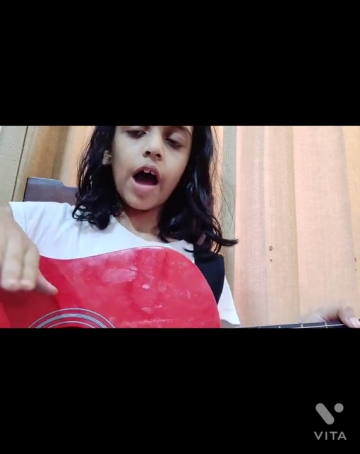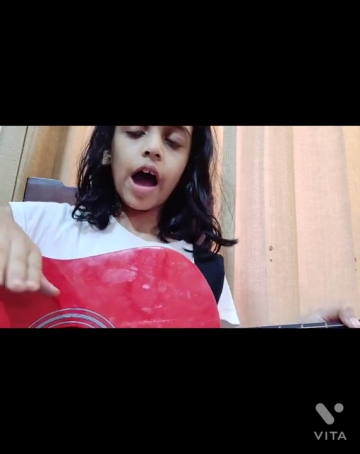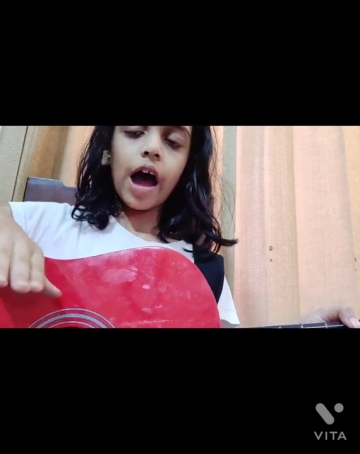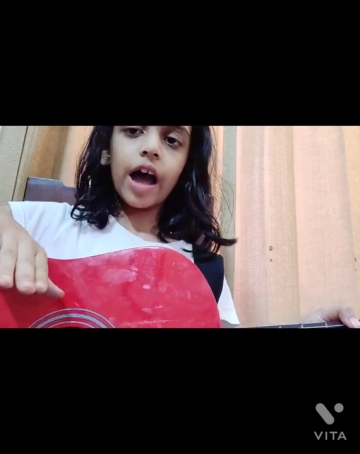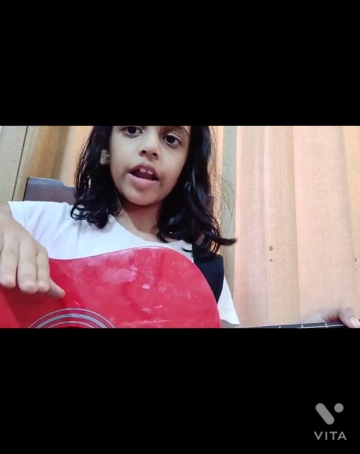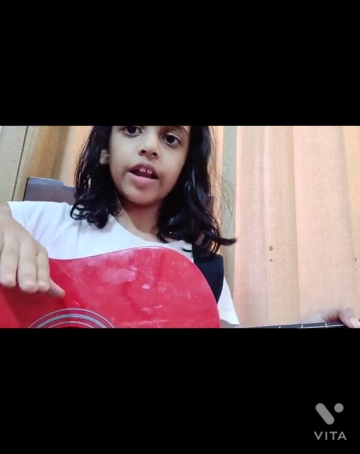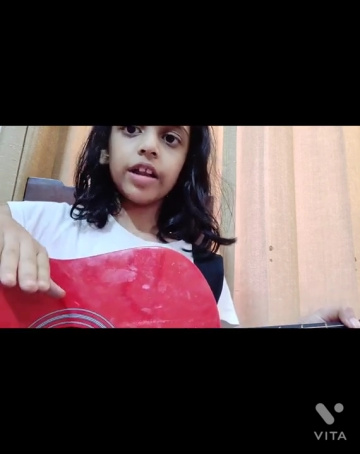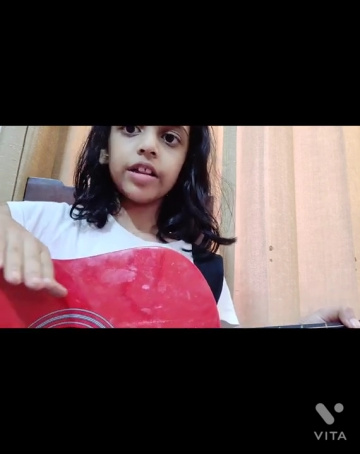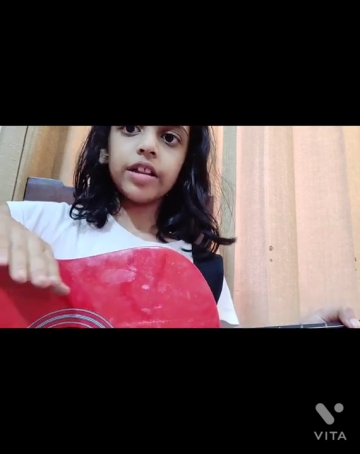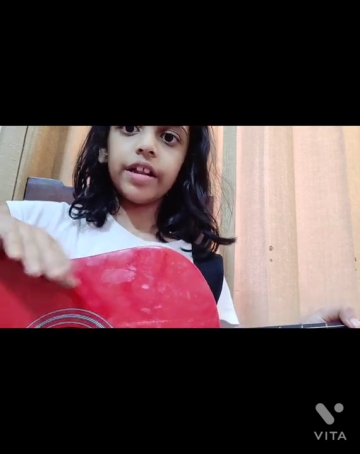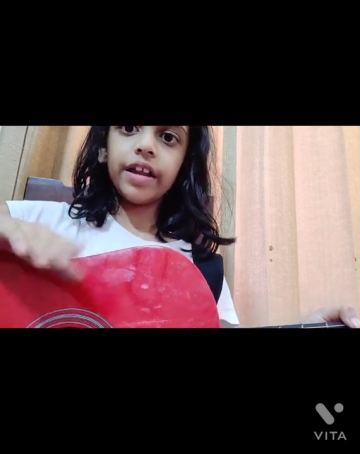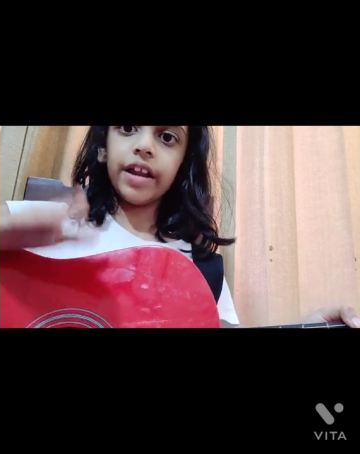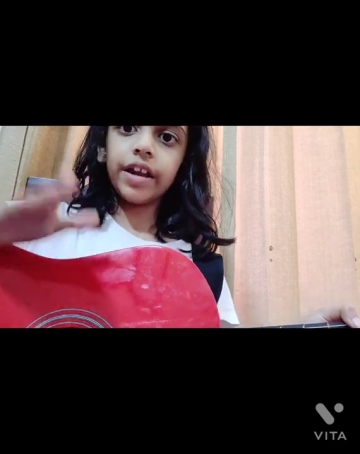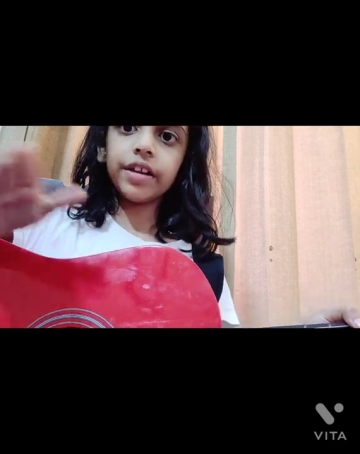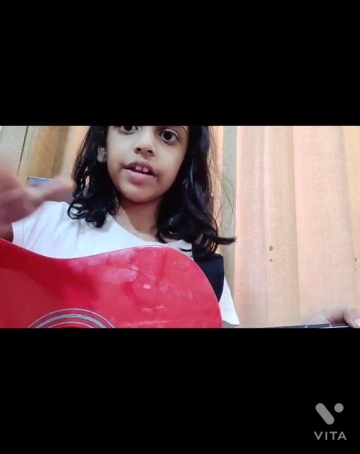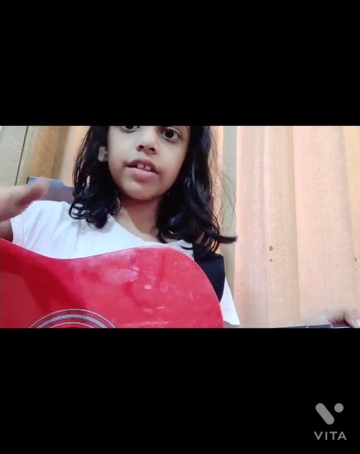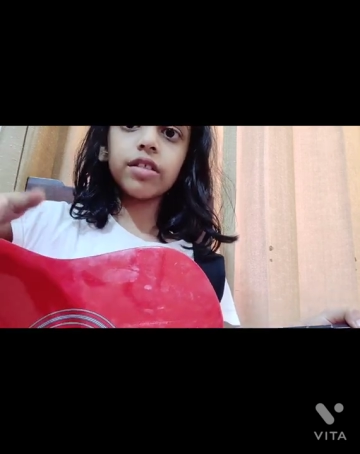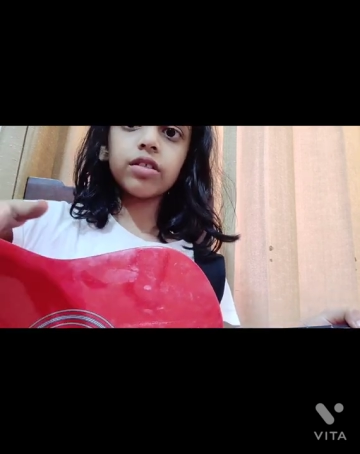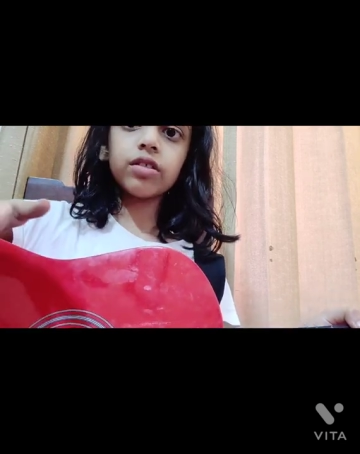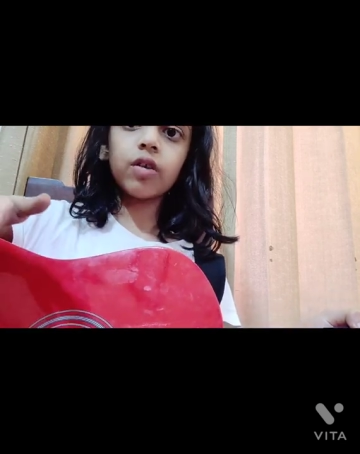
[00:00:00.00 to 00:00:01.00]
And
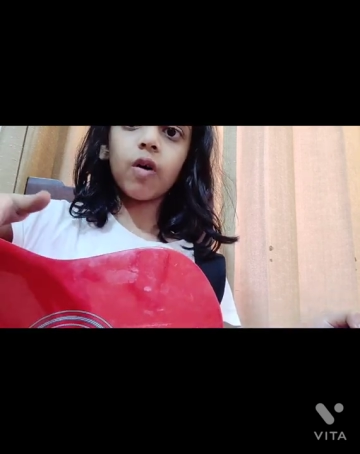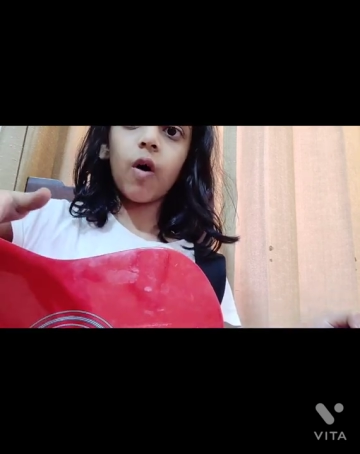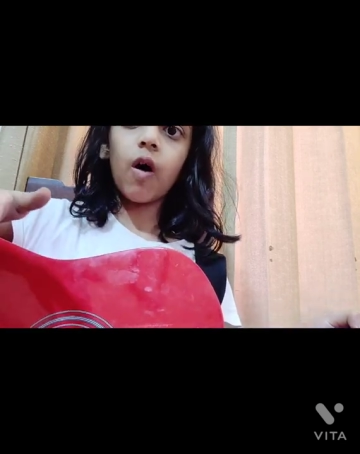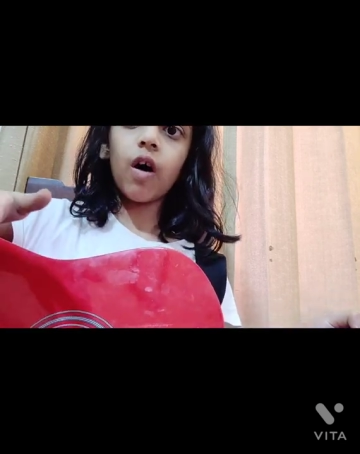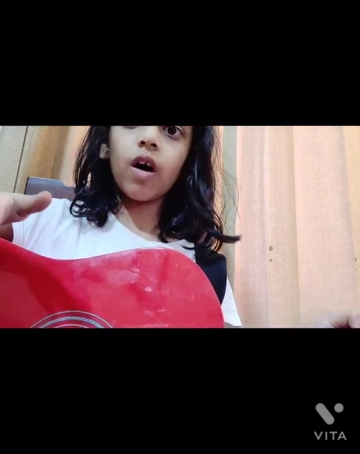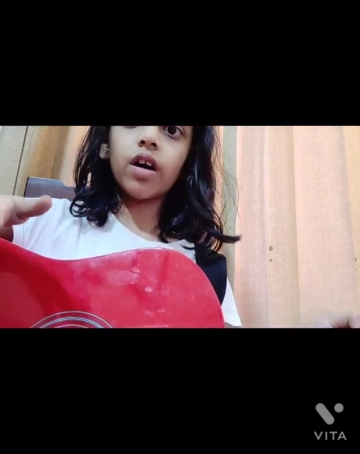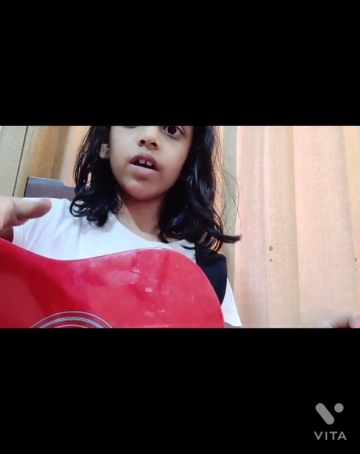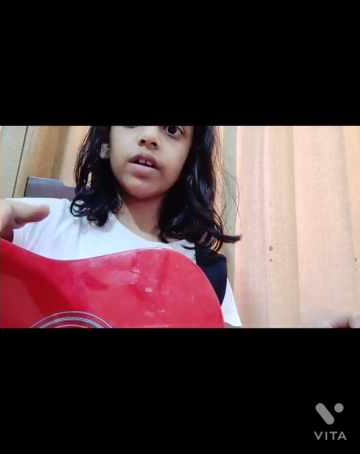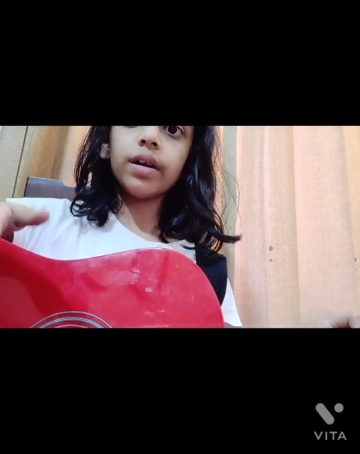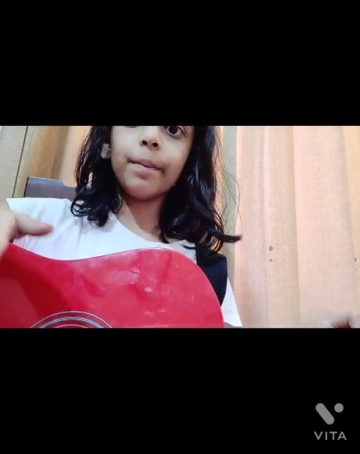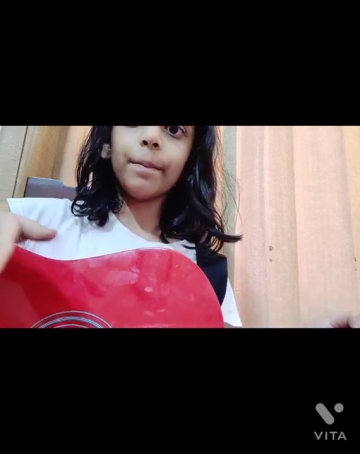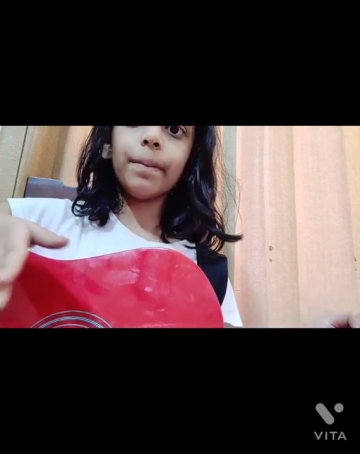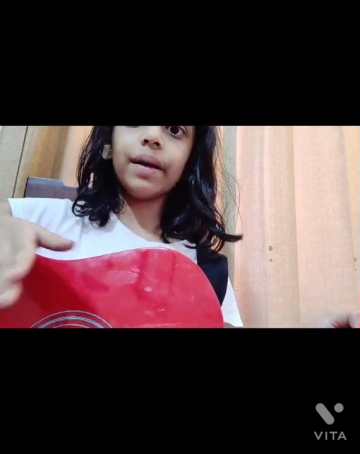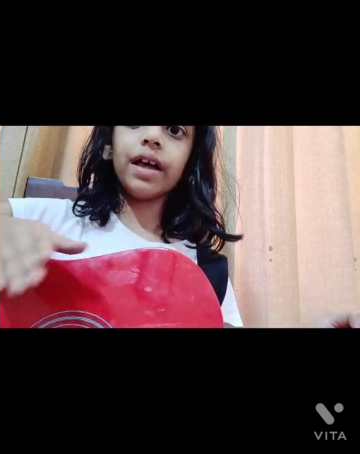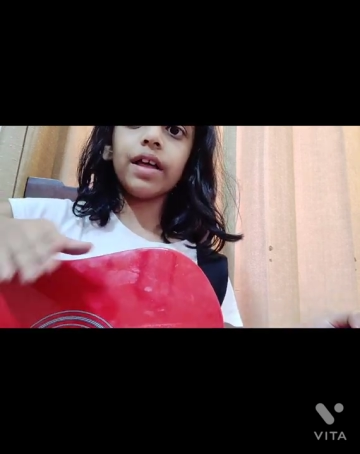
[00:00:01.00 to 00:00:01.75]
it is called